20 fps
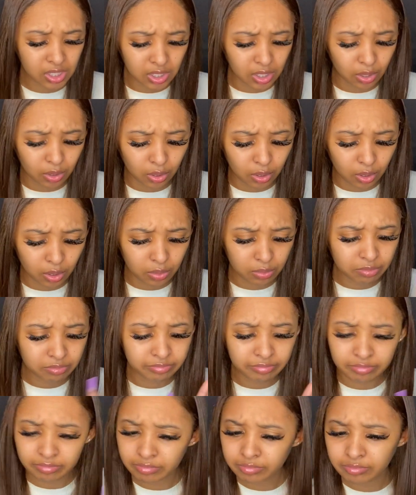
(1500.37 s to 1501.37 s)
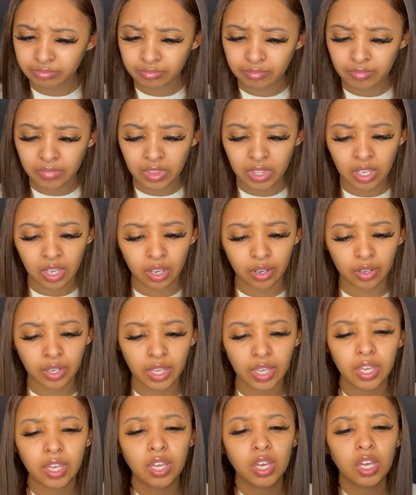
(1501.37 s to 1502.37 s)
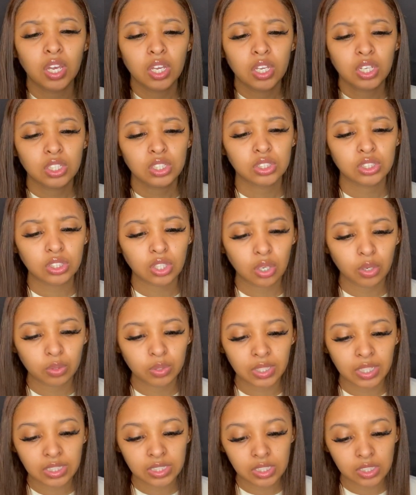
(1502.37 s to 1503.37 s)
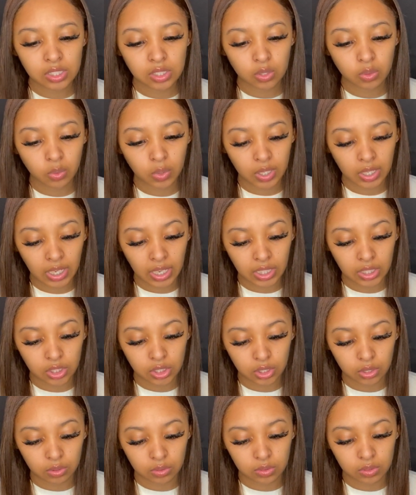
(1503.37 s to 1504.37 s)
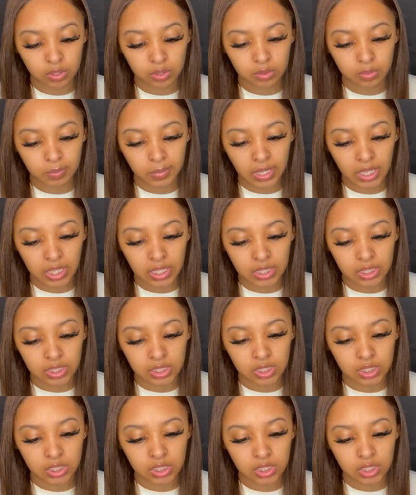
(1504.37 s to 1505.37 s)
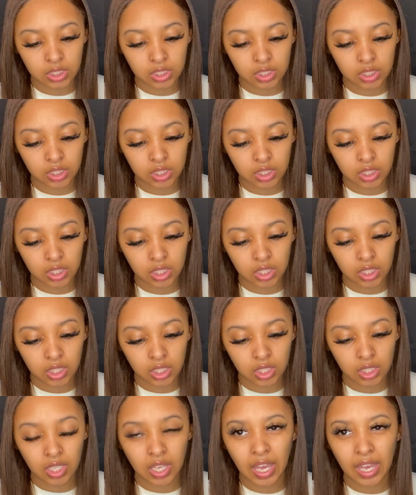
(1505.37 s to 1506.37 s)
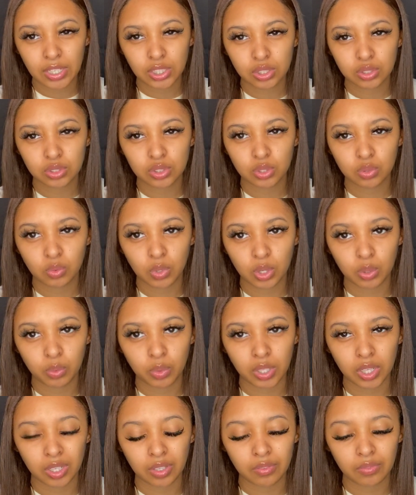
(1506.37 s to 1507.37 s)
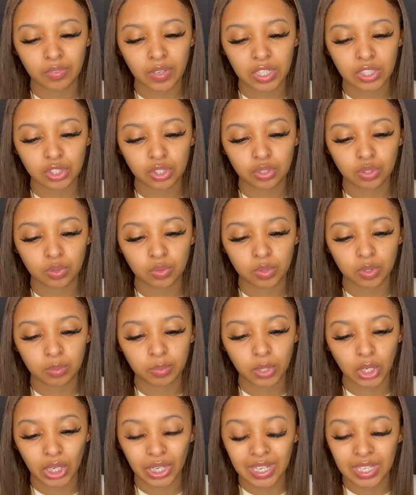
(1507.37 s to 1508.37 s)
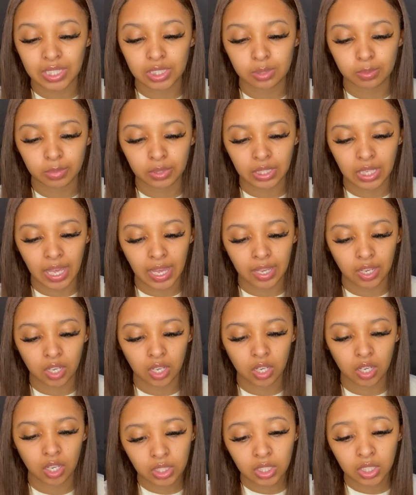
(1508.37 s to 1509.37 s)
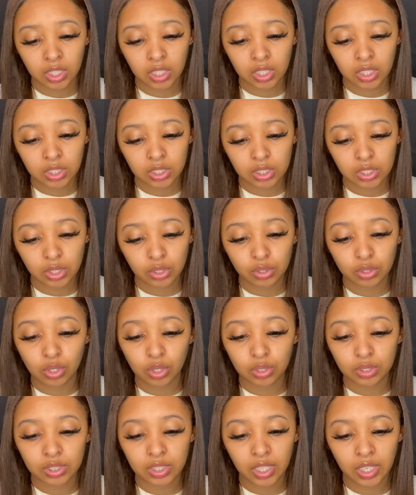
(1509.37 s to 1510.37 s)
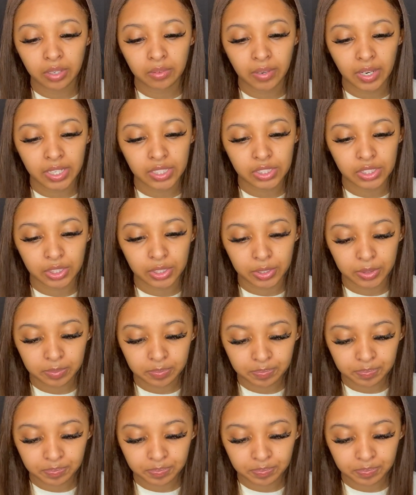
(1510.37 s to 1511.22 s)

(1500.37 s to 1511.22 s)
logo. Okay, so this is the one I chose because I chose the one where the Fashion Nova part is black. So you go to eraser,